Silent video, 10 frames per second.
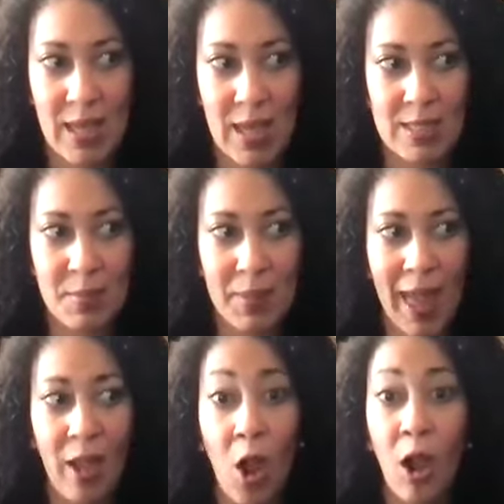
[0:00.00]
as a
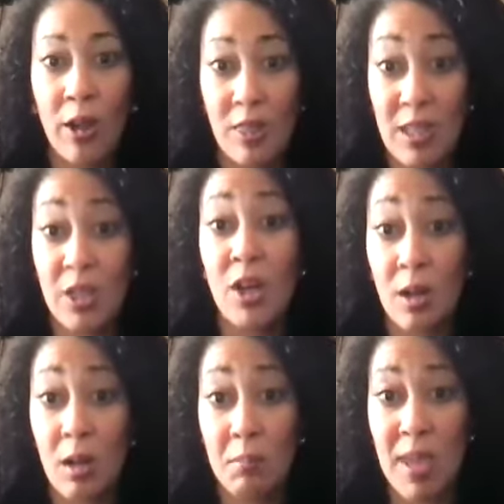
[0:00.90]
black art
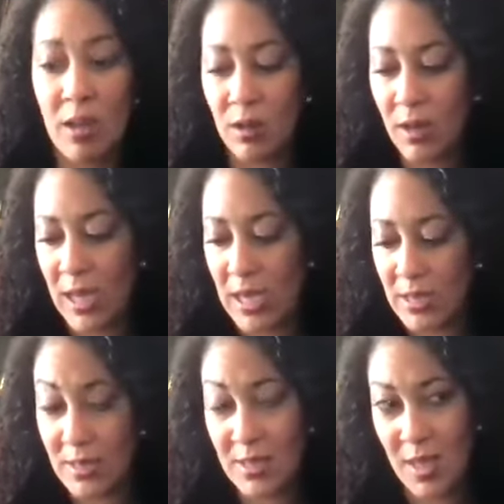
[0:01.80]
theater maker is.